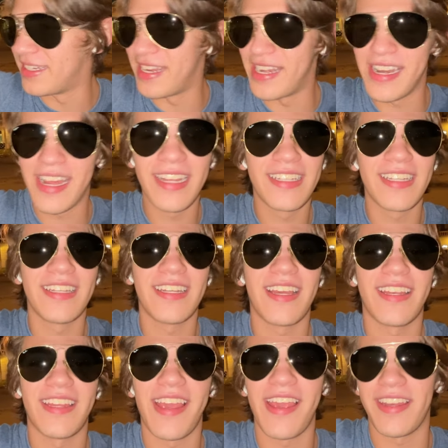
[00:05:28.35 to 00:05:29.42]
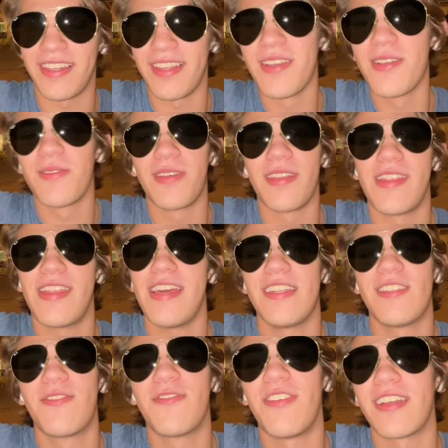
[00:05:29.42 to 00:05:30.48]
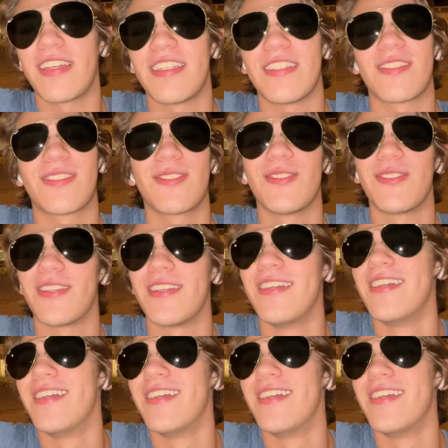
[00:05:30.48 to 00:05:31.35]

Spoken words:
in 1998 with that fucking suit